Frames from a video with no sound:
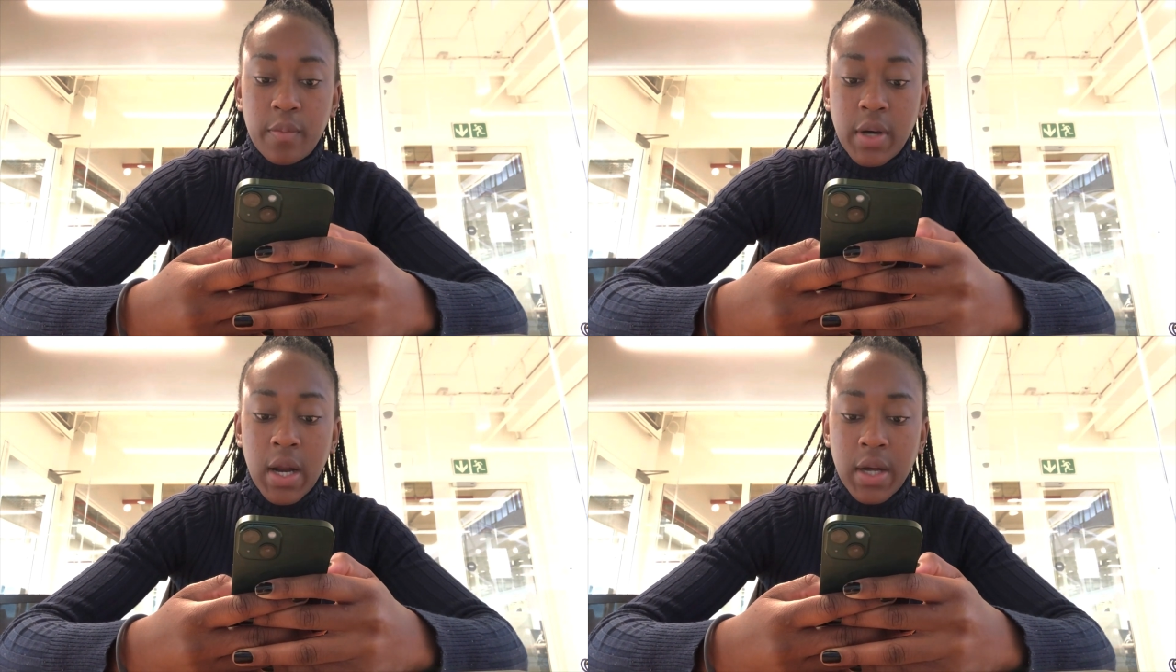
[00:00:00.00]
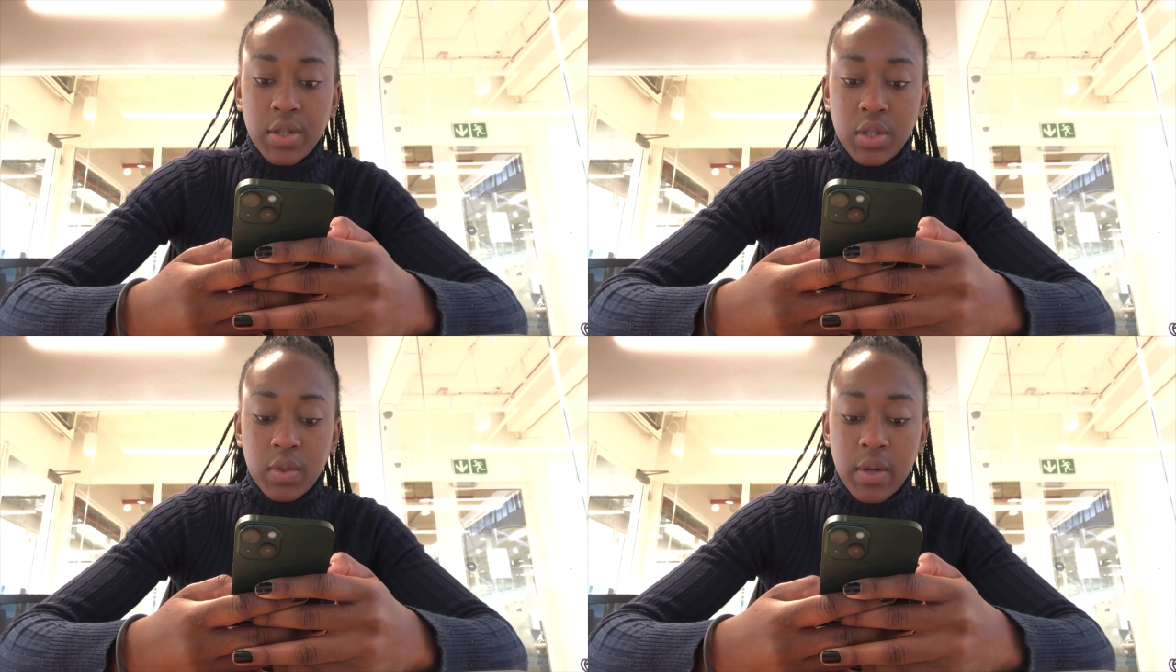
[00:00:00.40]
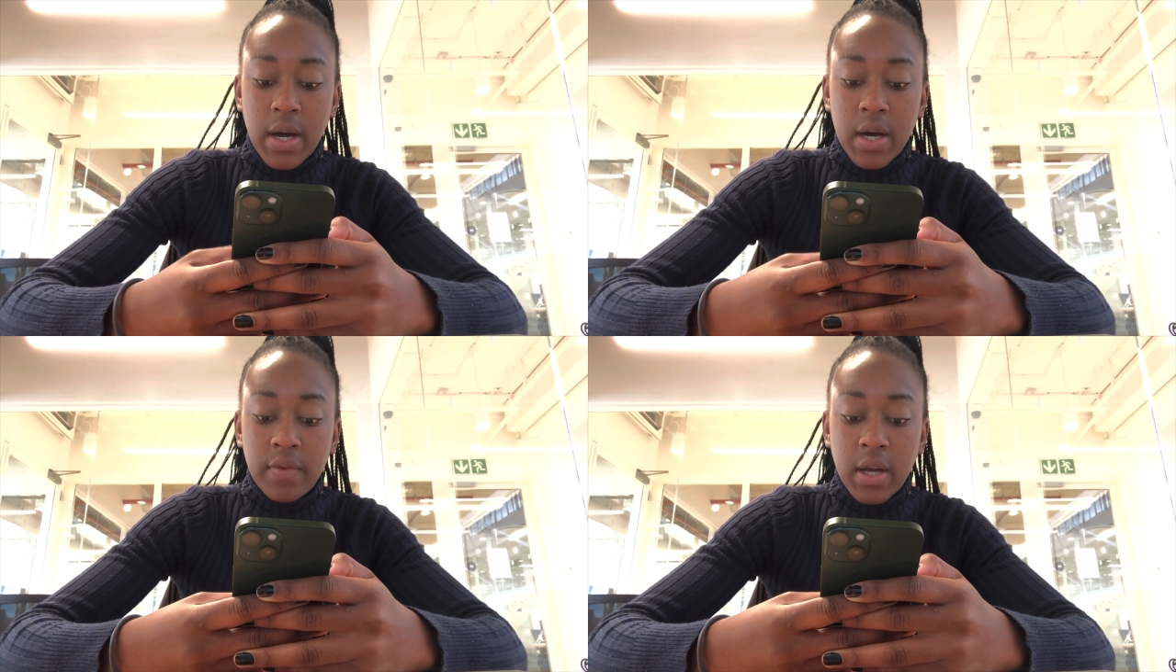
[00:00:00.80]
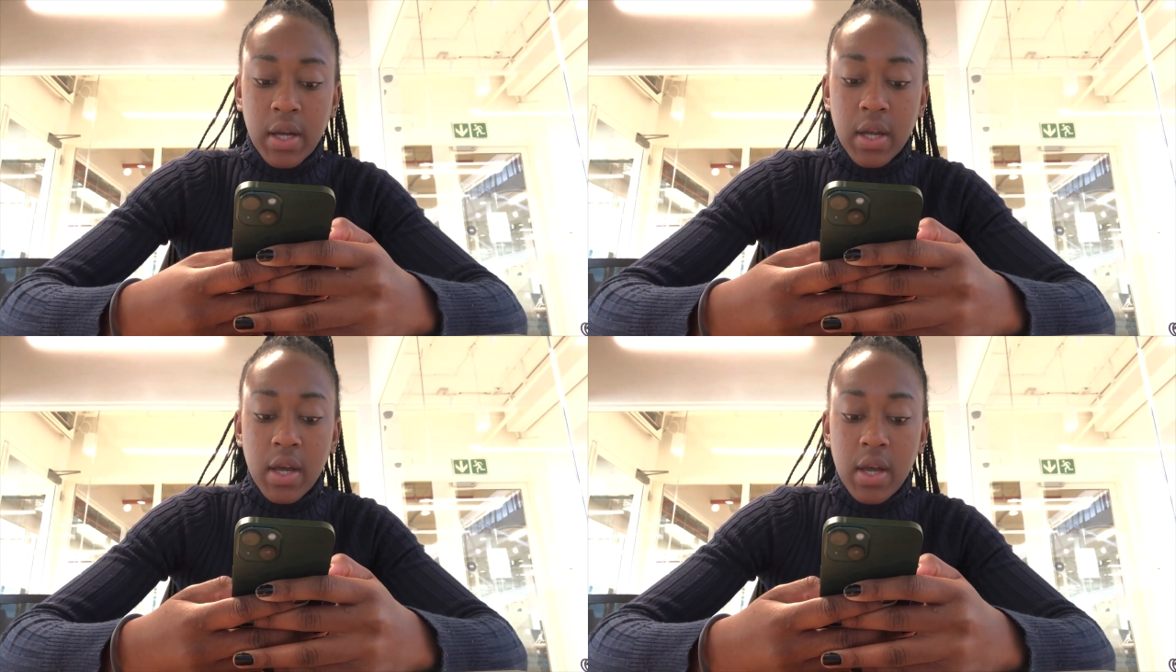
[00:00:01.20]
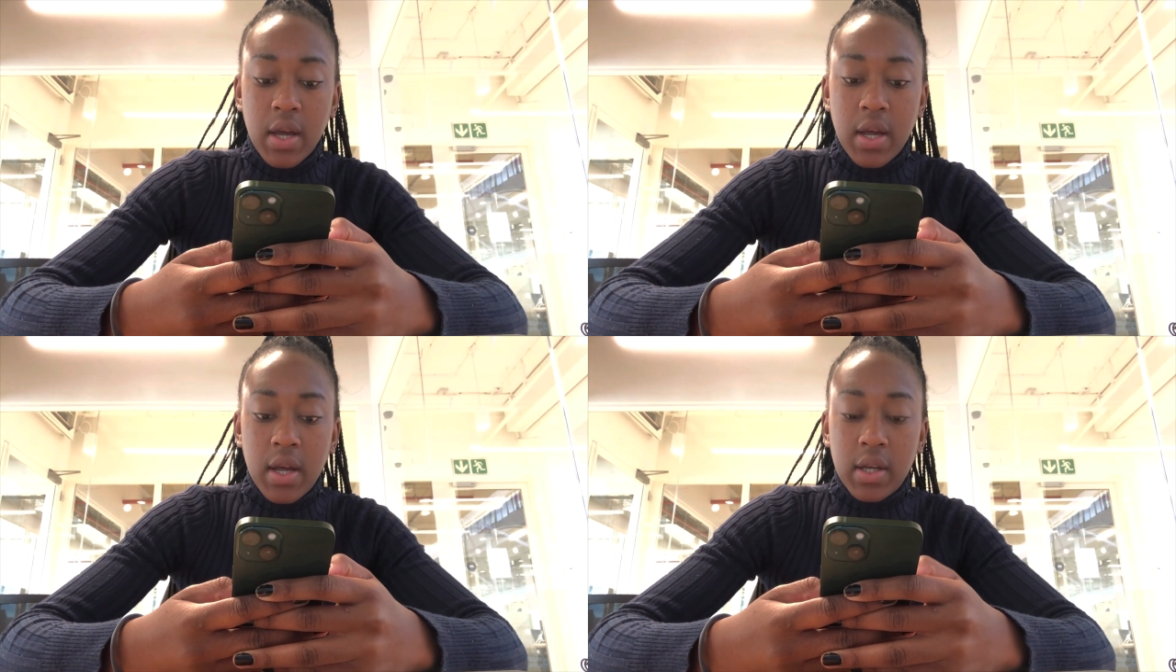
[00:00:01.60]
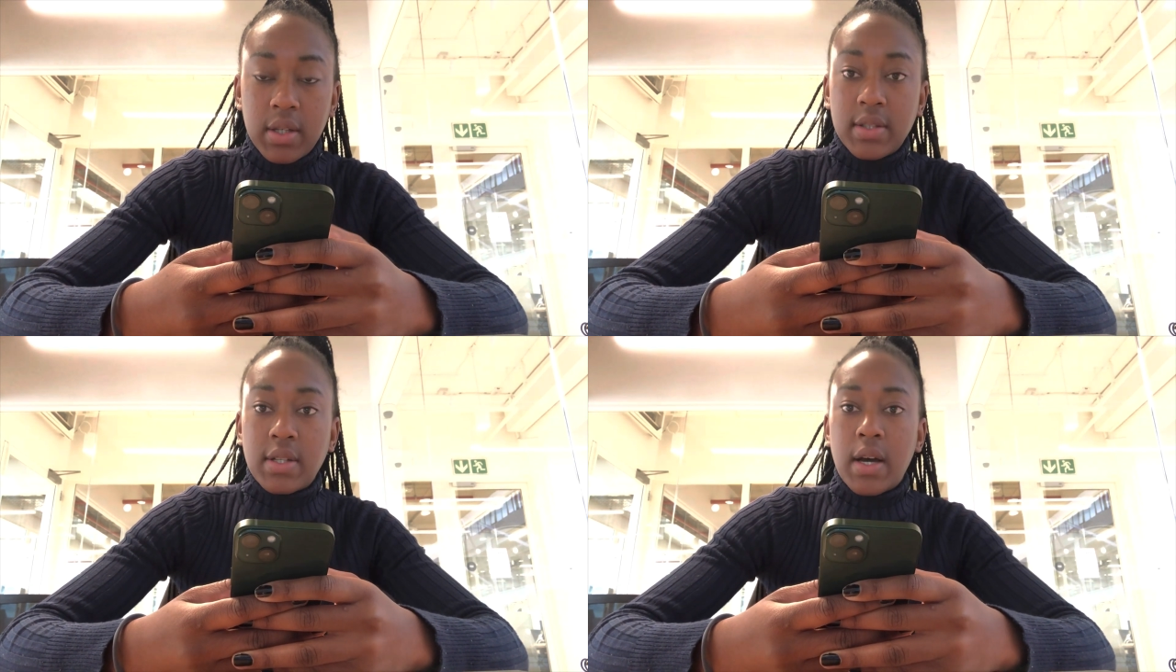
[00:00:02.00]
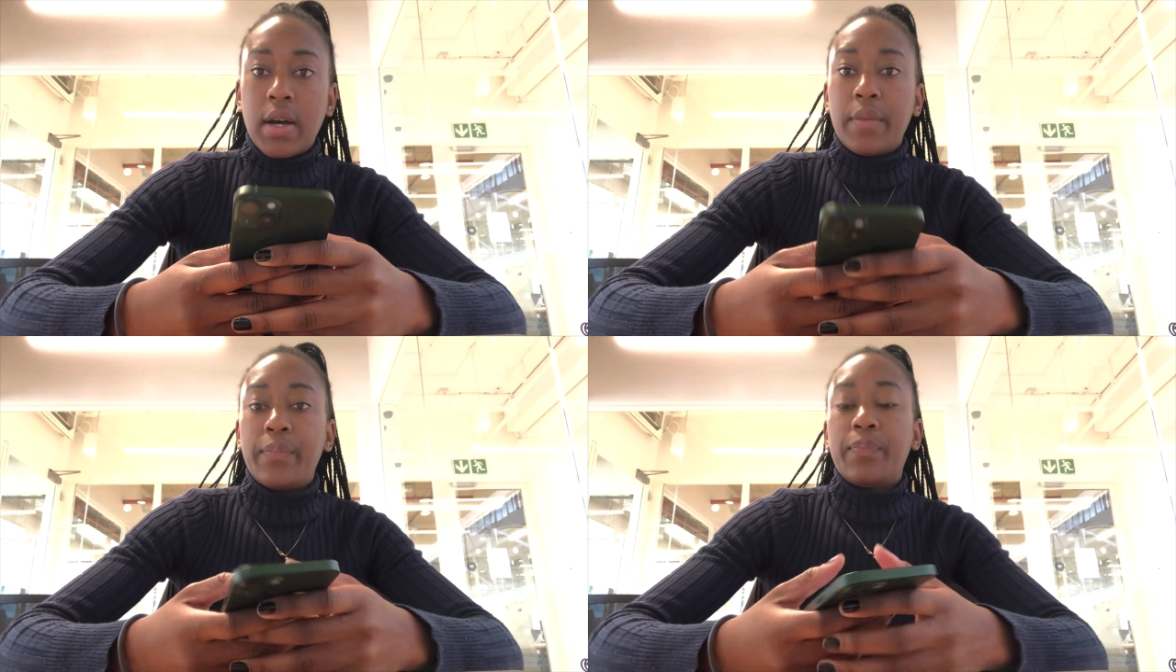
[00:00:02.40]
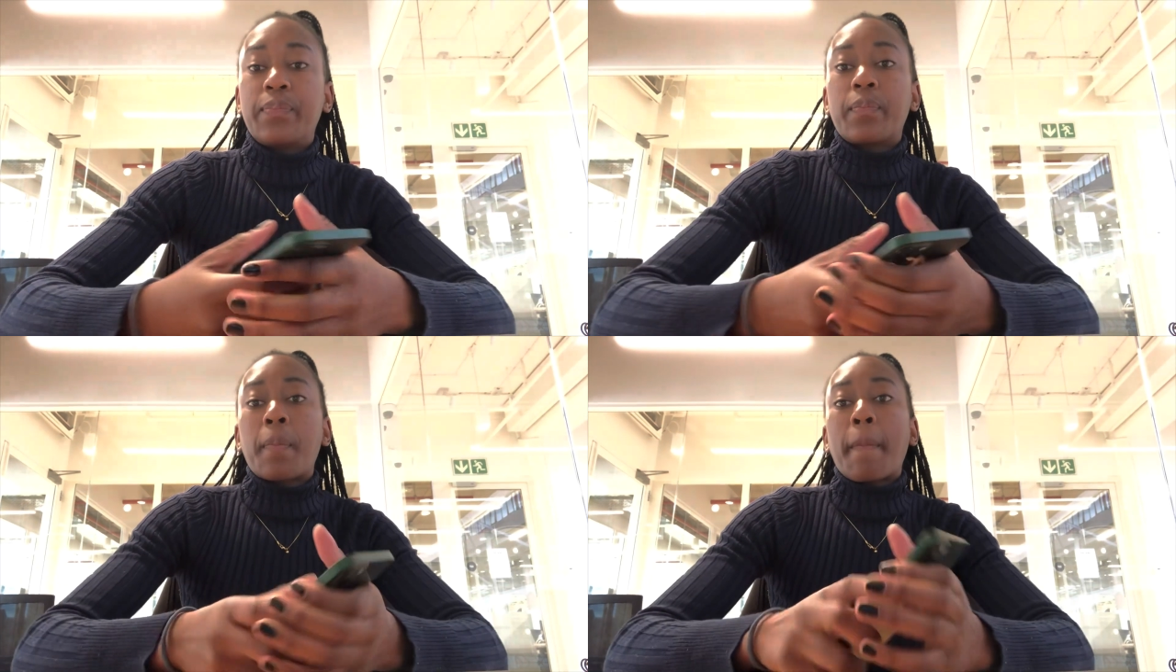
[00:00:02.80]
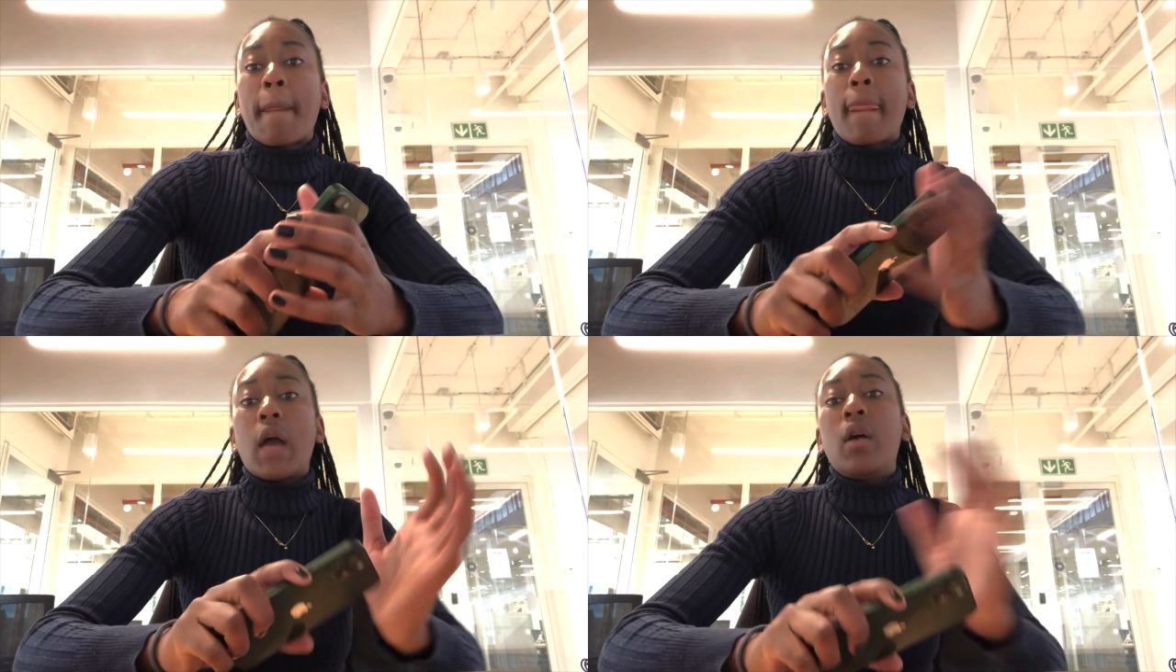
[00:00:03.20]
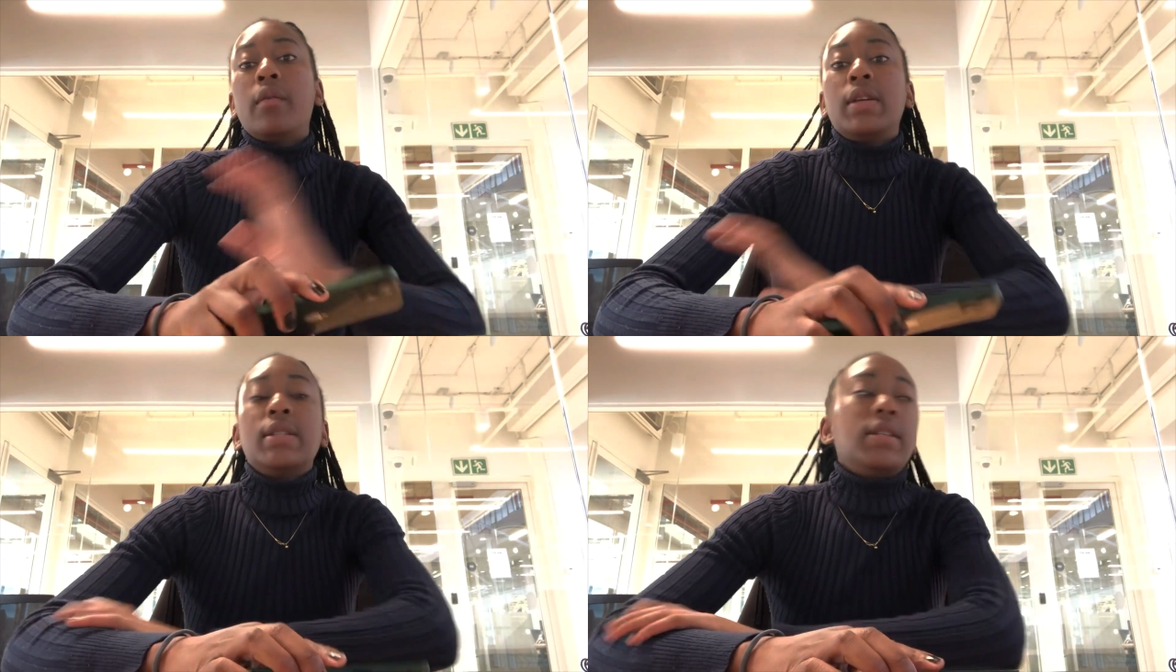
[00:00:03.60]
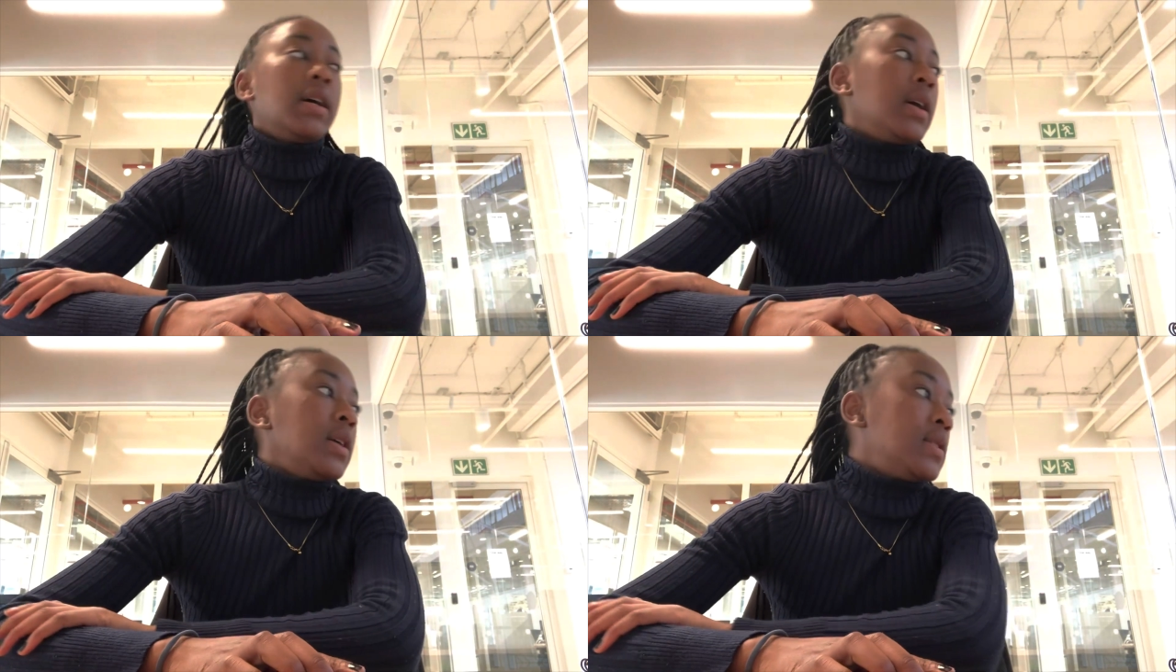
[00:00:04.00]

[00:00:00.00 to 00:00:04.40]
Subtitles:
But I do have like an exam on Wednesday.